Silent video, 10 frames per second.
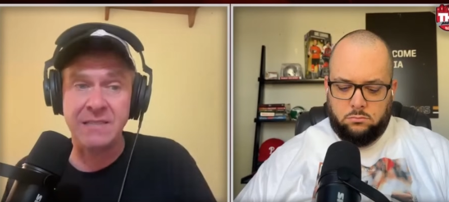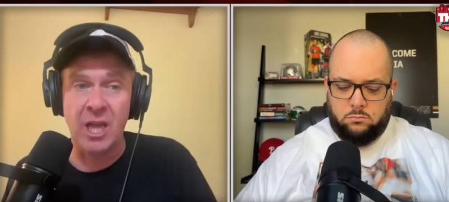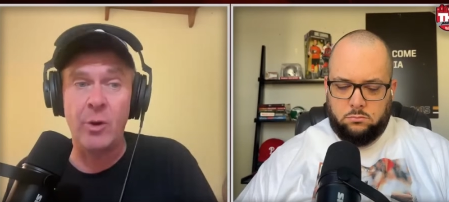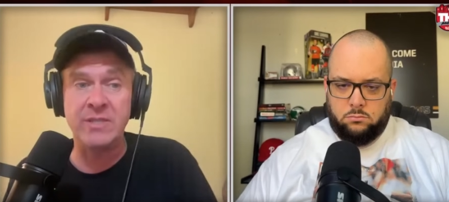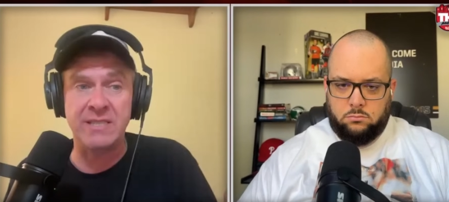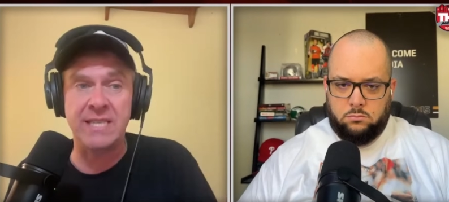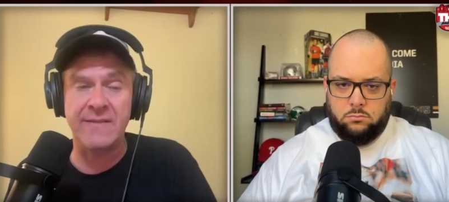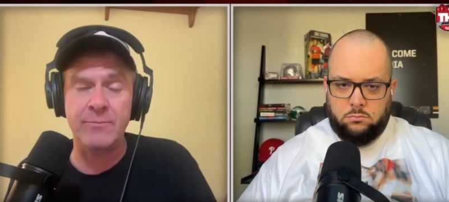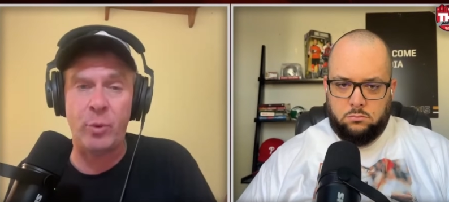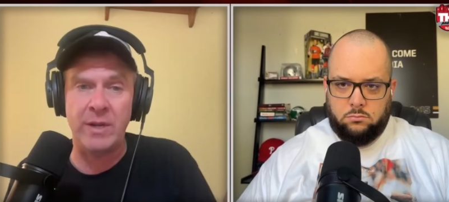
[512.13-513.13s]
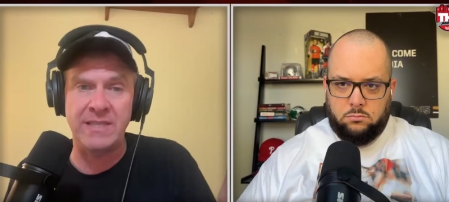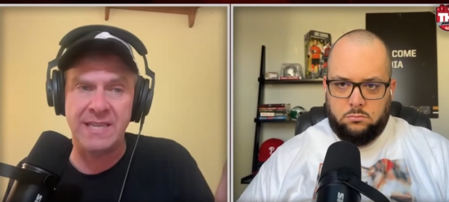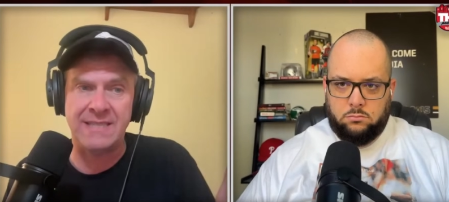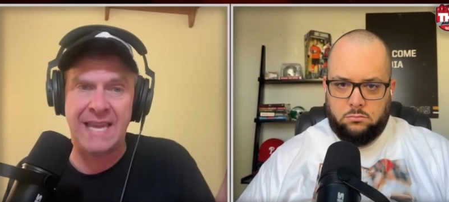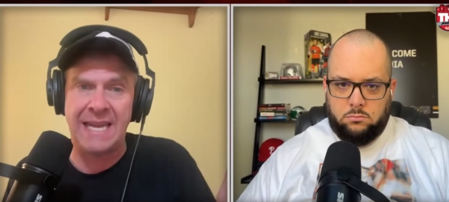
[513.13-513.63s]
Speaker 1: low as a seven point
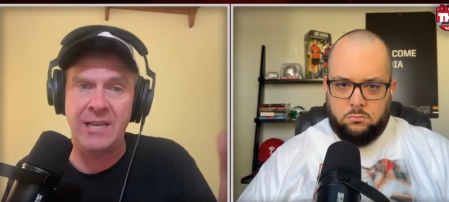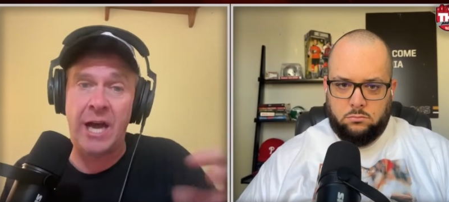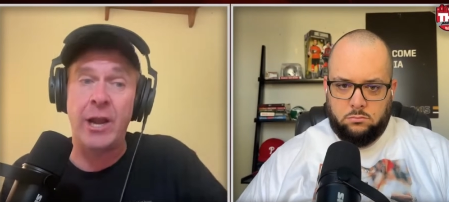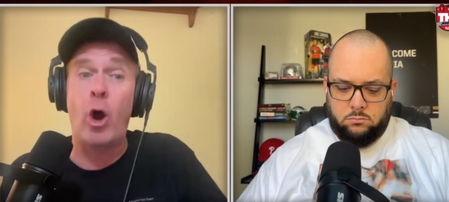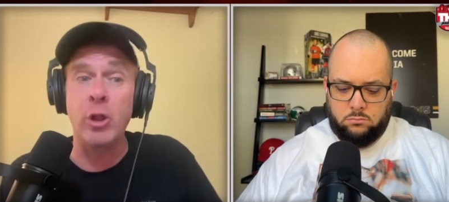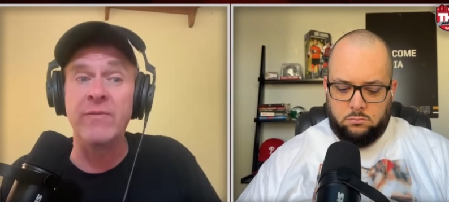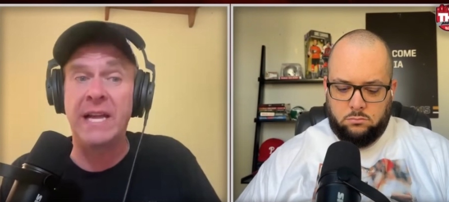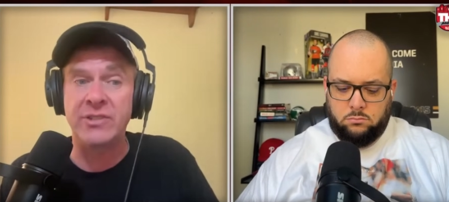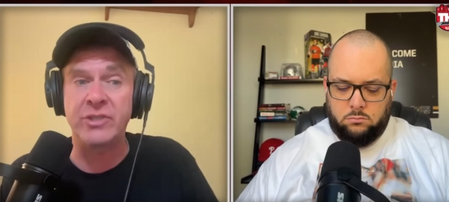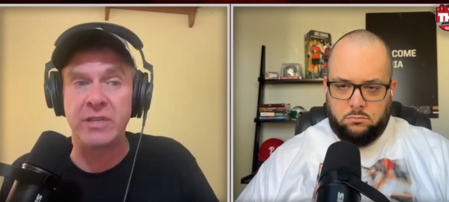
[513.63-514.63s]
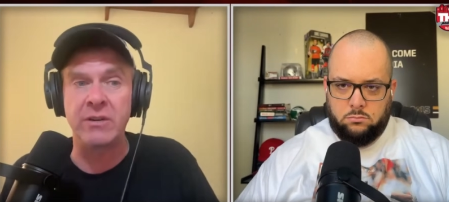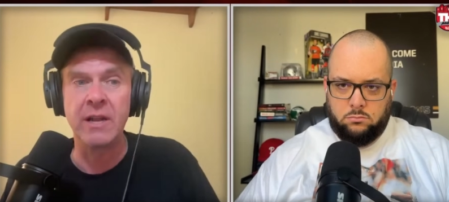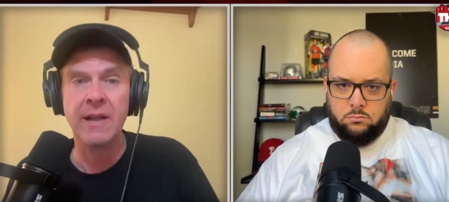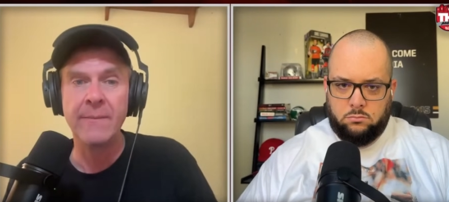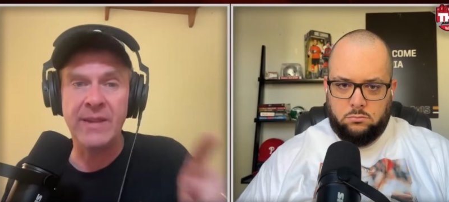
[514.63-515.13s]
six A DOT all of last year.
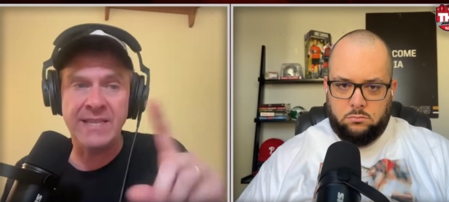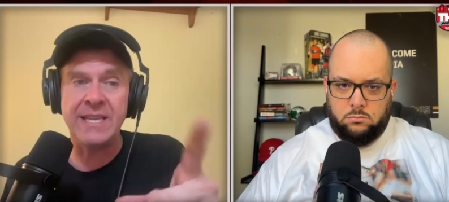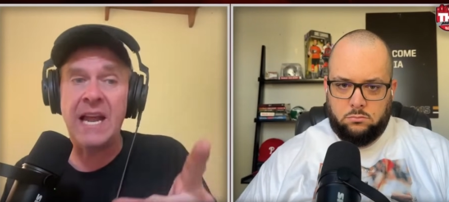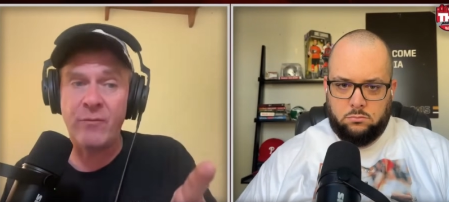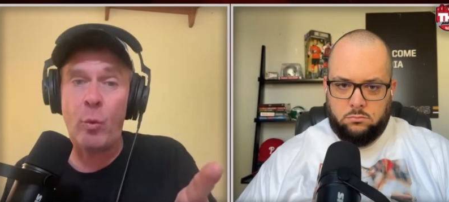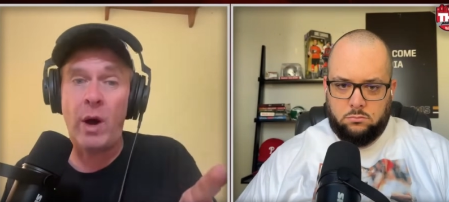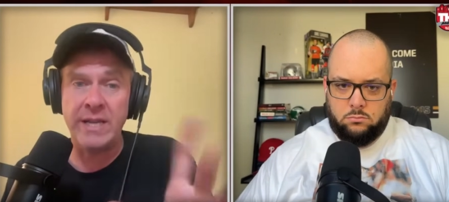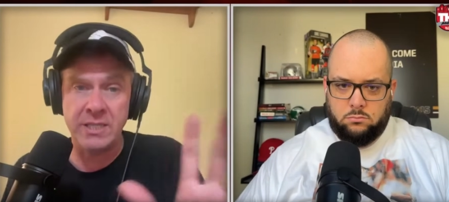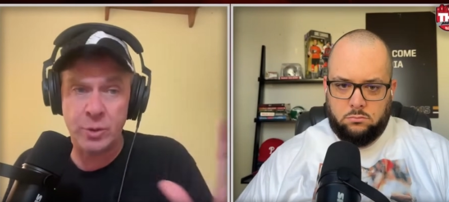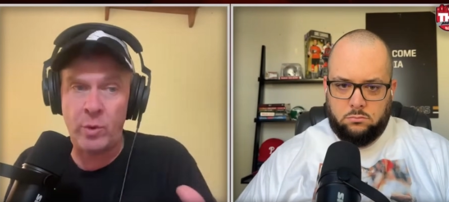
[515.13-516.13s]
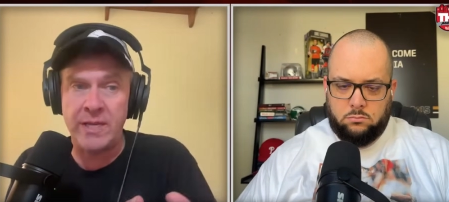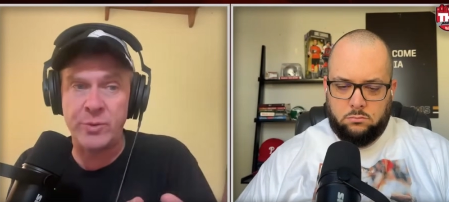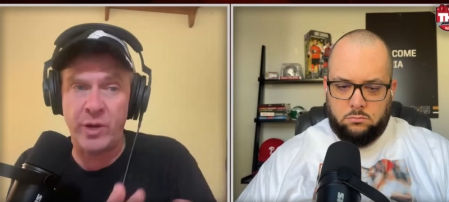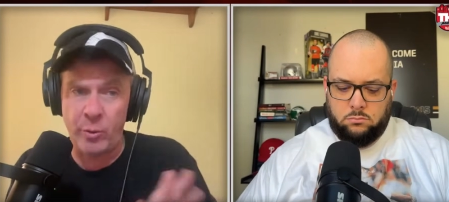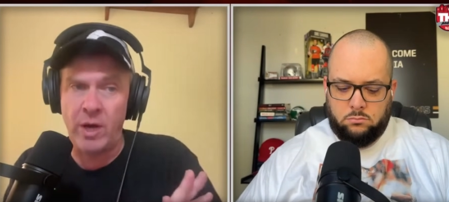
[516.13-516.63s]
He did have one in twenty
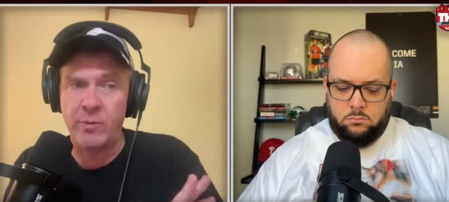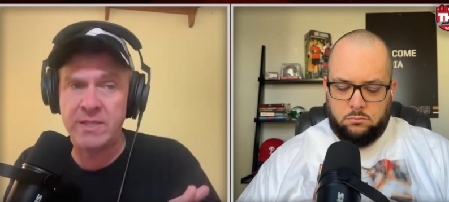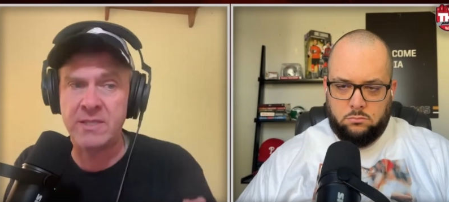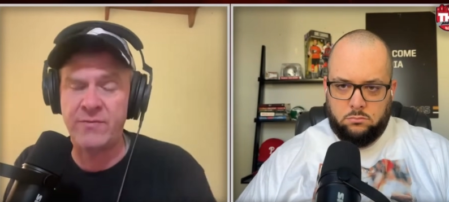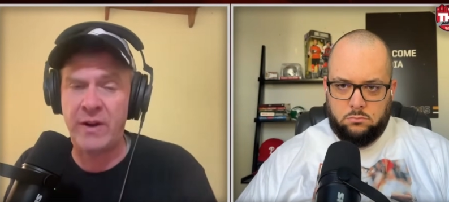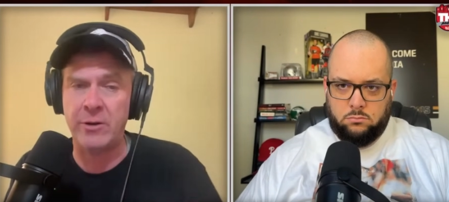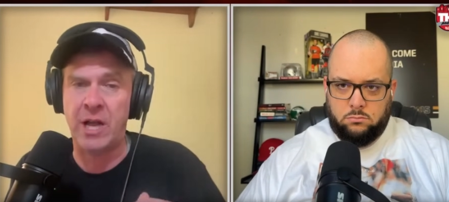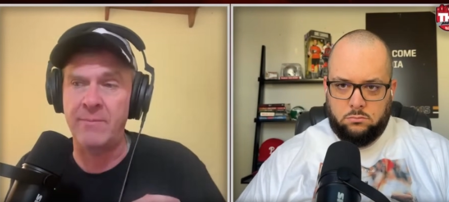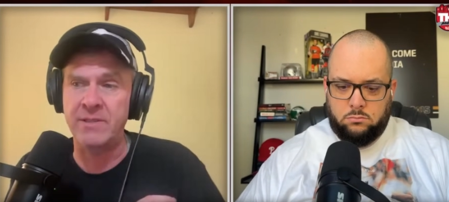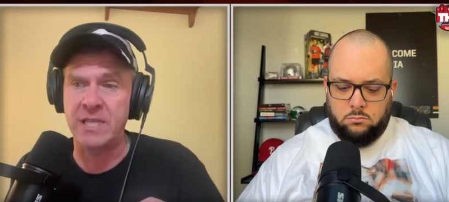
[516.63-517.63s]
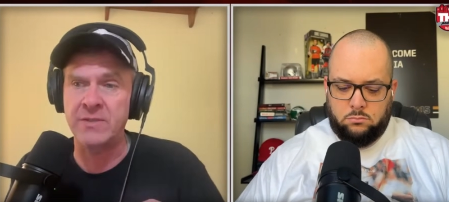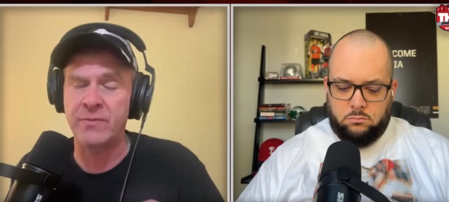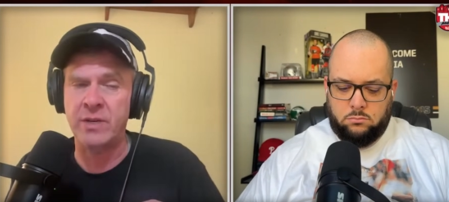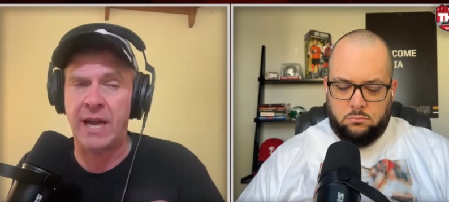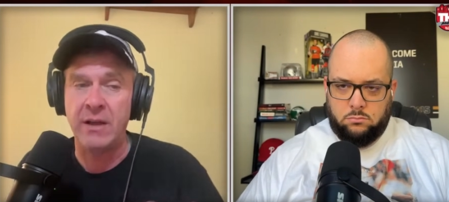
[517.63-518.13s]
twenty-one, which is a fair conversation
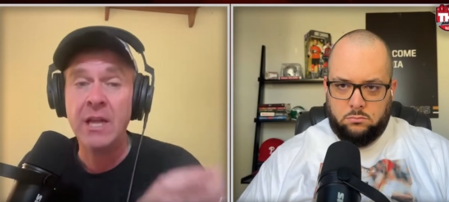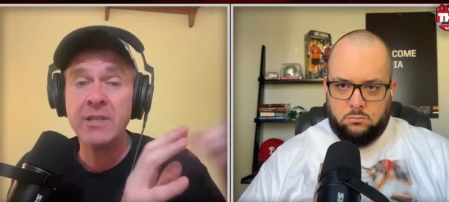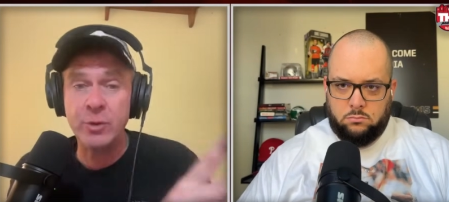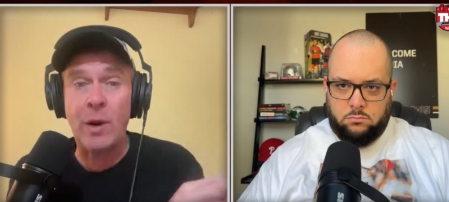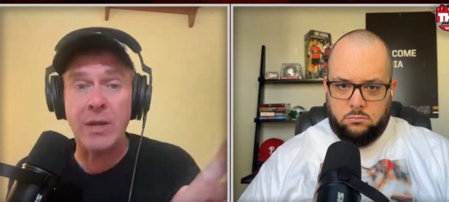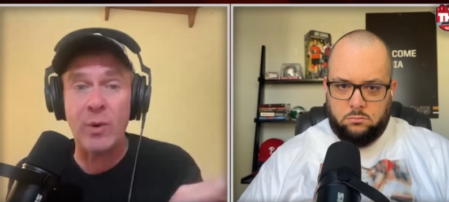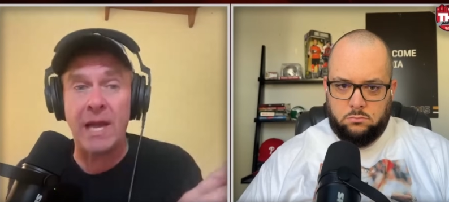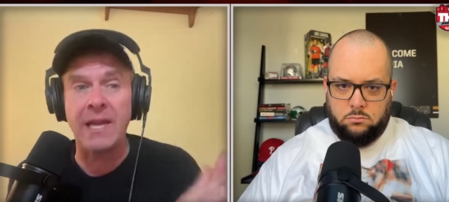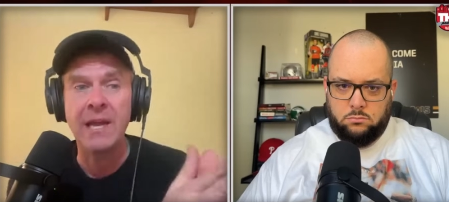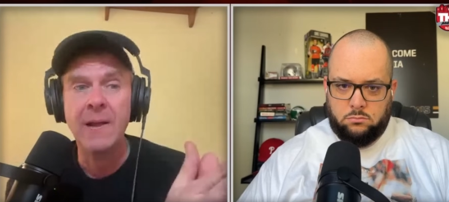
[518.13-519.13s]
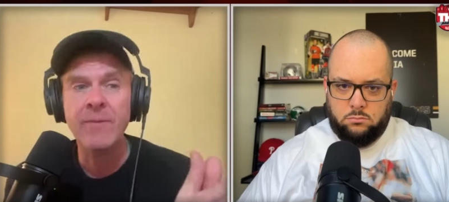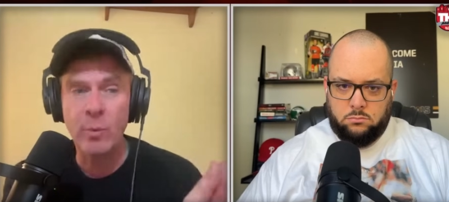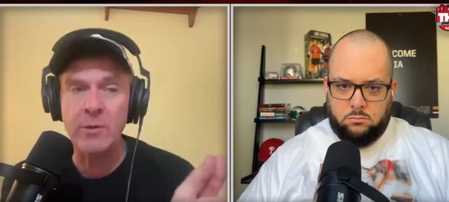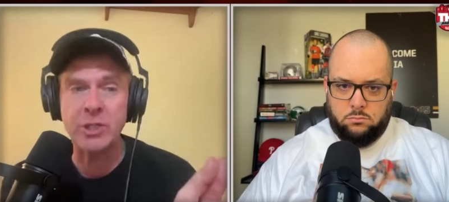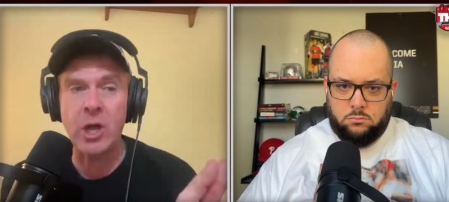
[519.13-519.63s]
for Kyle. So anyway,
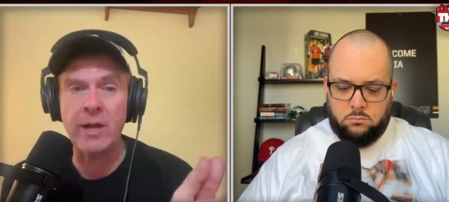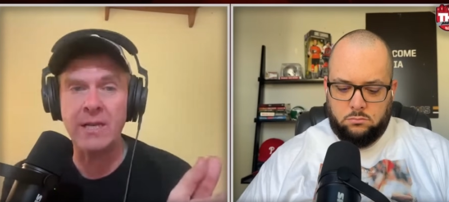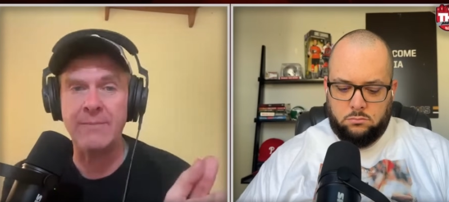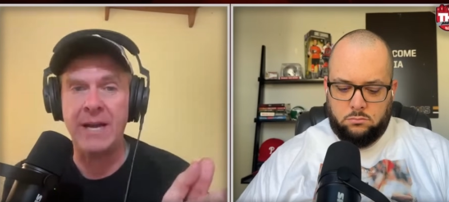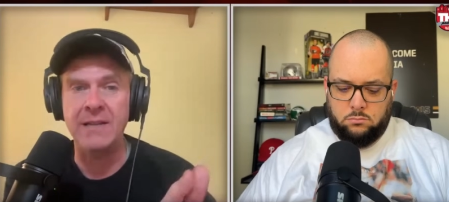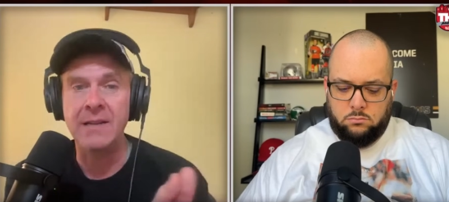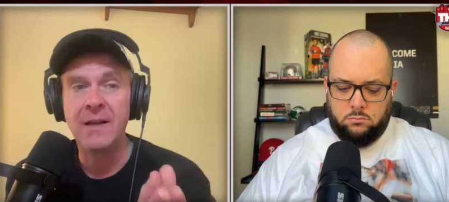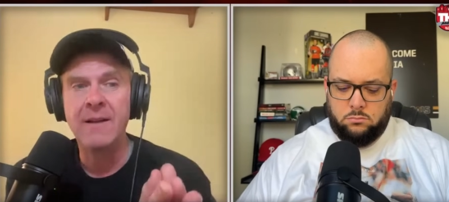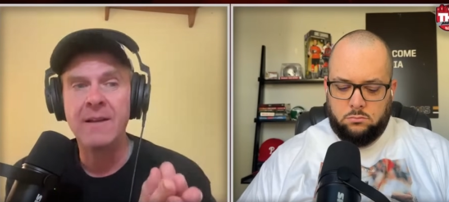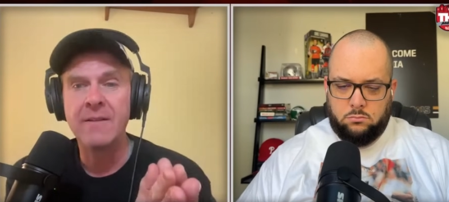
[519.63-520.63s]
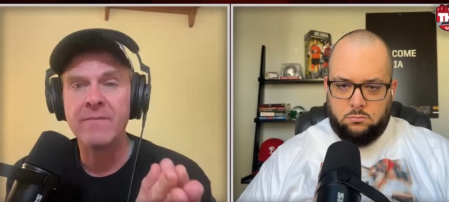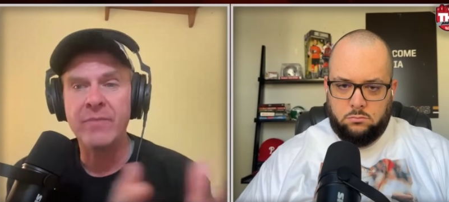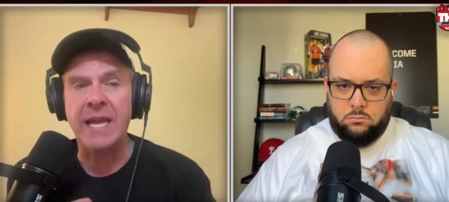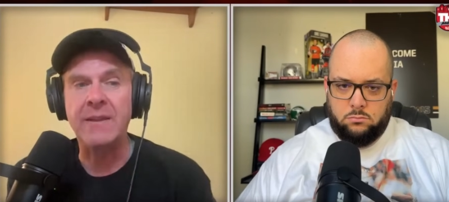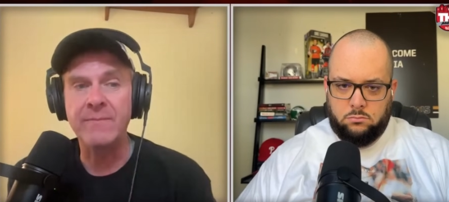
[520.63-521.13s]
we were talking about it.
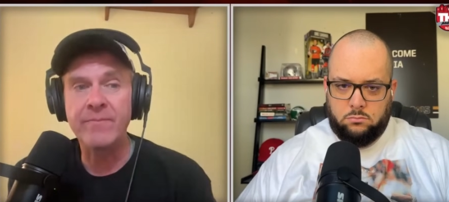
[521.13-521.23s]
Like,